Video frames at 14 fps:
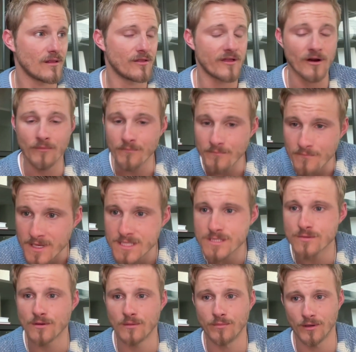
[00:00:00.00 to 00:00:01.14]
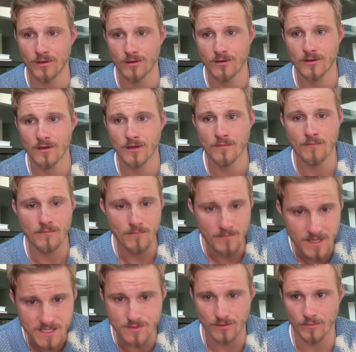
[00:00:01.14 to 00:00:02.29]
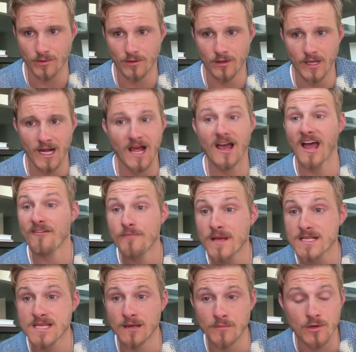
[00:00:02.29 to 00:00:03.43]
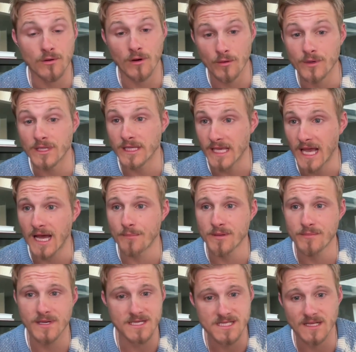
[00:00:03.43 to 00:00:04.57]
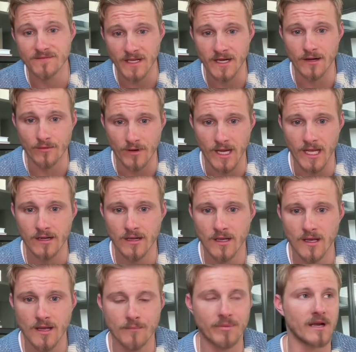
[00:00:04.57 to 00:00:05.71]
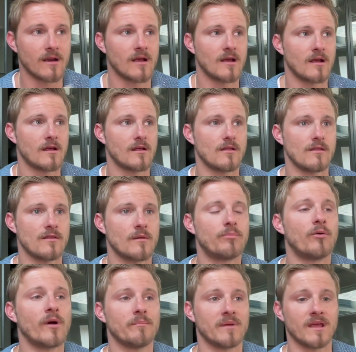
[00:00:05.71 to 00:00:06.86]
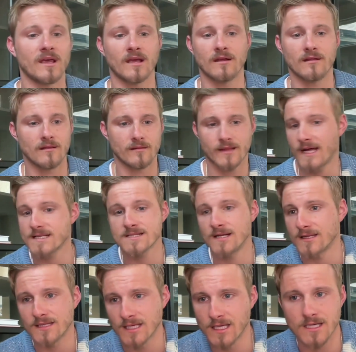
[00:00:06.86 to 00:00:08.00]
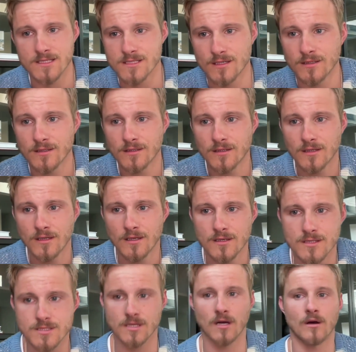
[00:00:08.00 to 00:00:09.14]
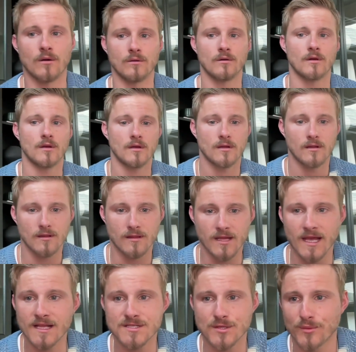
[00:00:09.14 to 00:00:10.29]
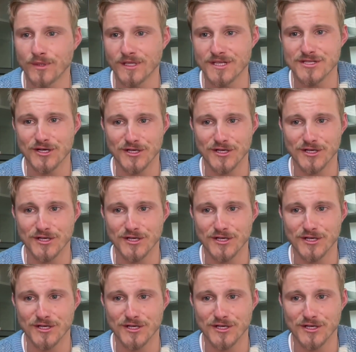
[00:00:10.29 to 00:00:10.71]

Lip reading: they're miserable, miserable. And I've met some who are really happy because they've done it right. But the point being, that's not the answer. So the answer really